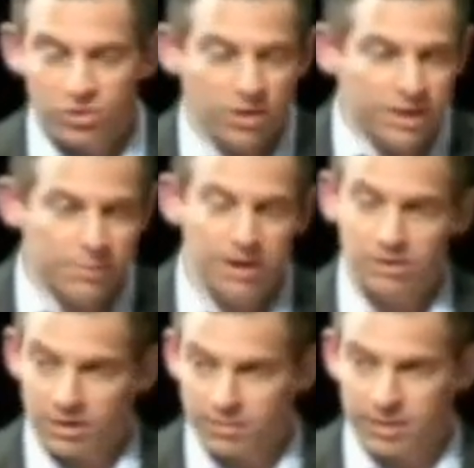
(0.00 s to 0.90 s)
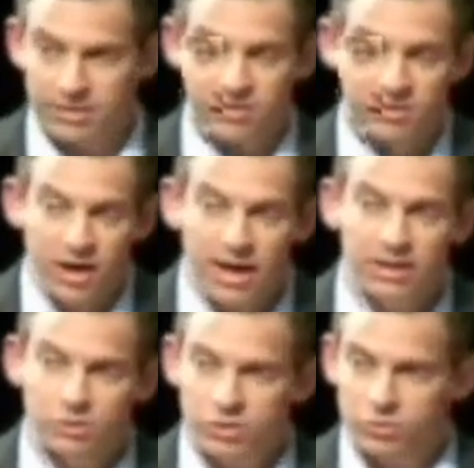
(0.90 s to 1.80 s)
we're talking about the
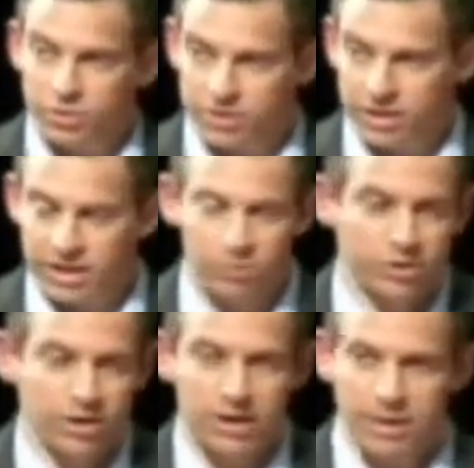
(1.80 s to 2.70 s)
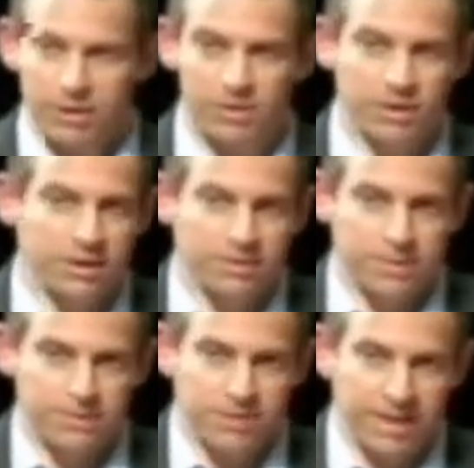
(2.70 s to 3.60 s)
style in which we're thinking. We're talking about
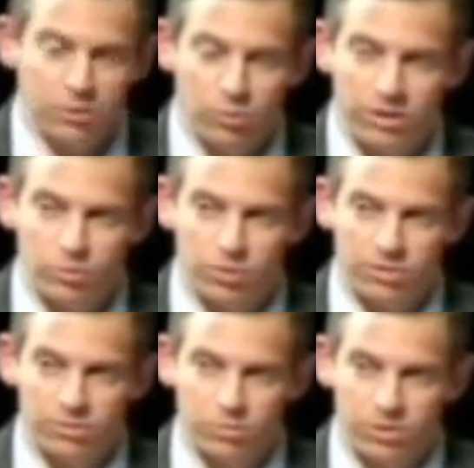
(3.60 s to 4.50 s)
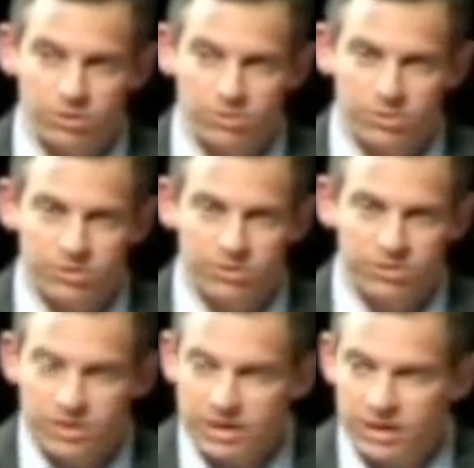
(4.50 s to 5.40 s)
the fact that we're
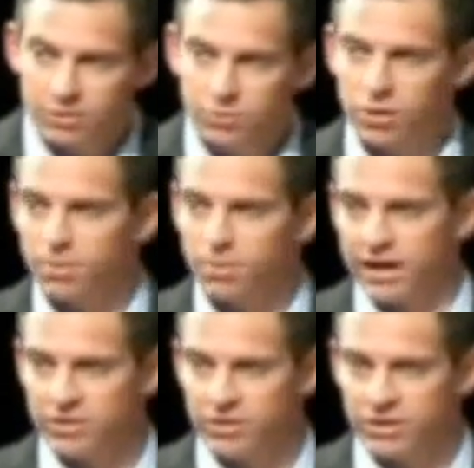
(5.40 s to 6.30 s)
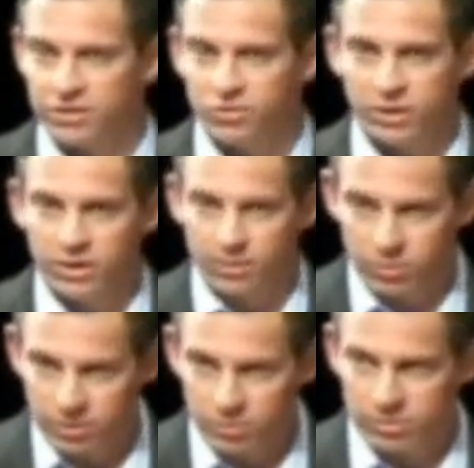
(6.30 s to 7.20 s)
seeing through our biases,
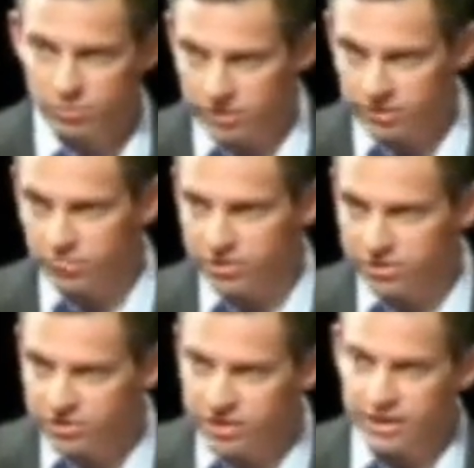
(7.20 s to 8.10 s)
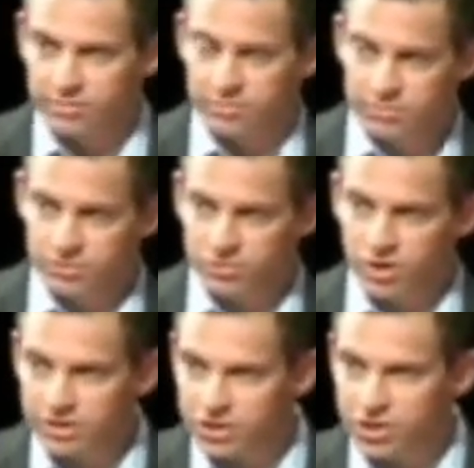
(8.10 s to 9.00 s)
which is to say,
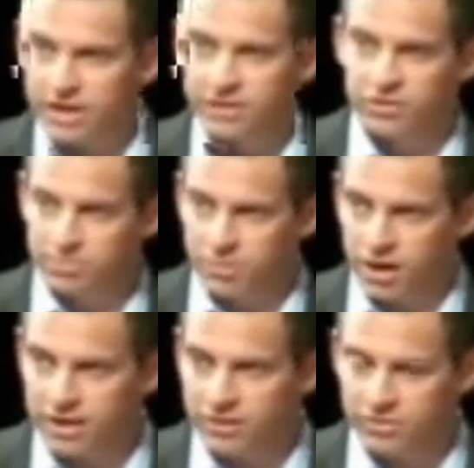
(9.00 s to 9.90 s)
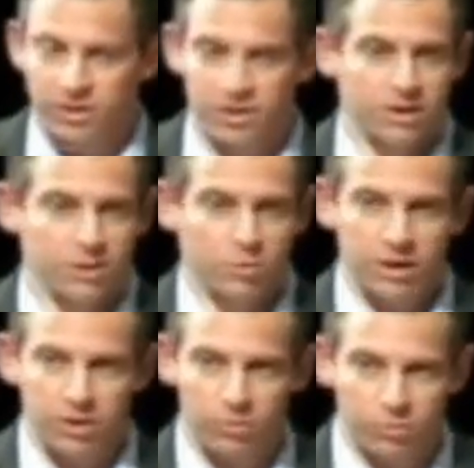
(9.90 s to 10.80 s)
trying to jettison bias.
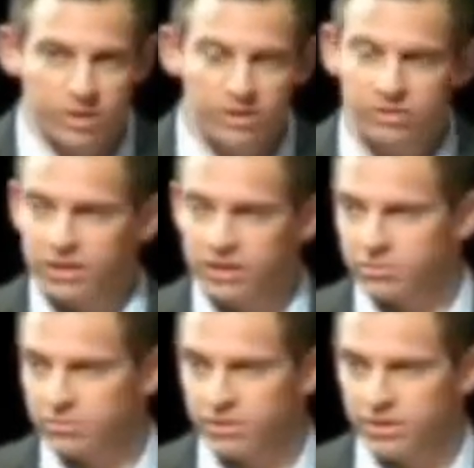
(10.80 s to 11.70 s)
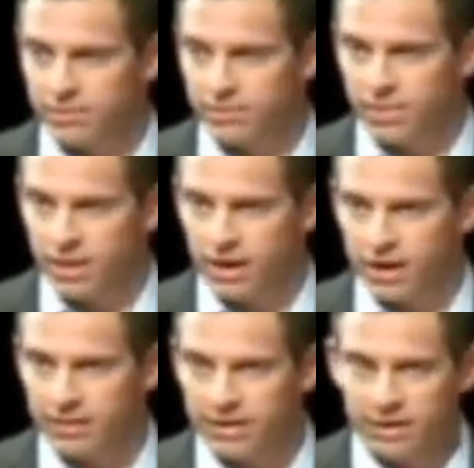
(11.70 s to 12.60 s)
We are reasoning
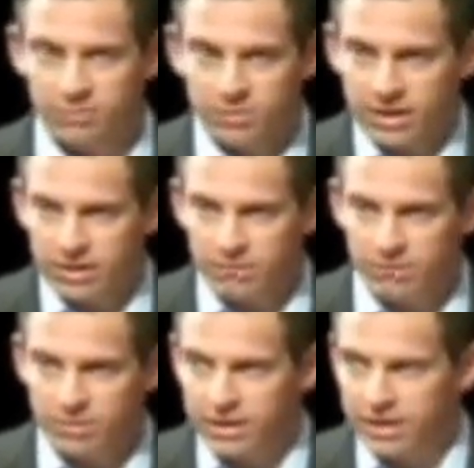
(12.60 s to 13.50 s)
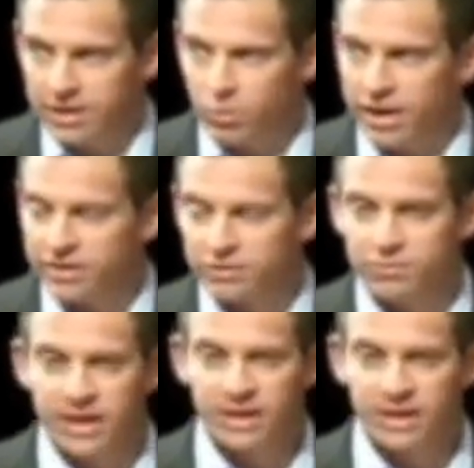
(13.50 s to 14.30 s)
in a way that's